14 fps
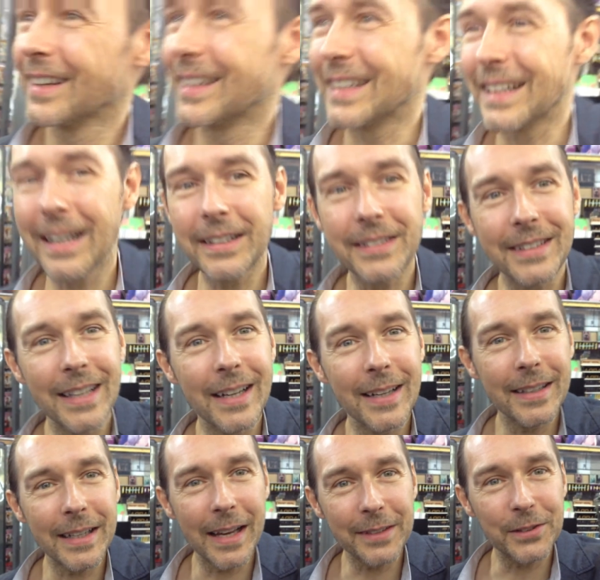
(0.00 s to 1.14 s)
And he had uh,
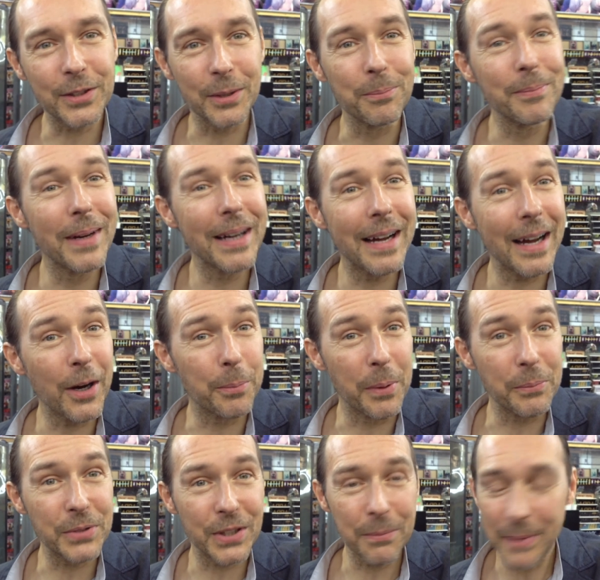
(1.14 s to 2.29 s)
he had some uh,
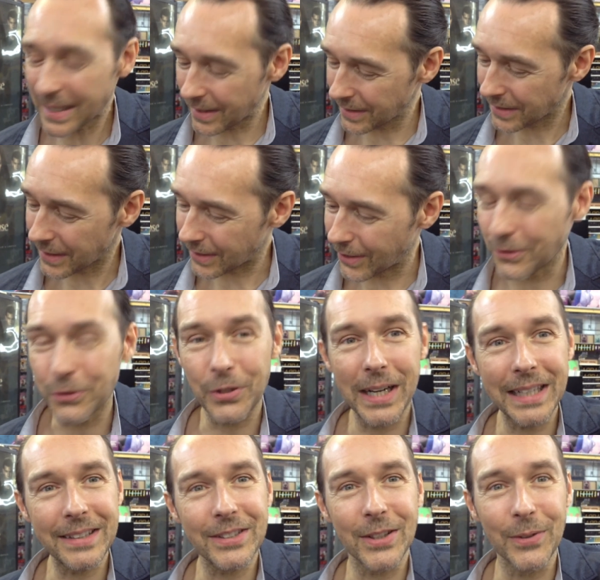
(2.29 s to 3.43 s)
albums to make under
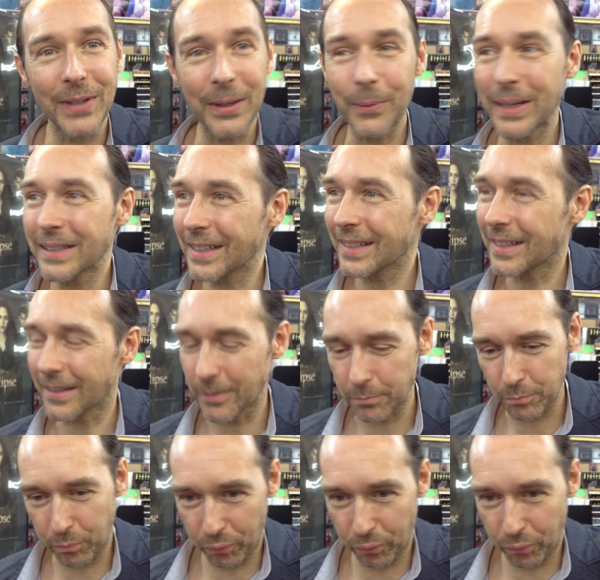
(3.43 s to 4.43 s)
contract, so they went in and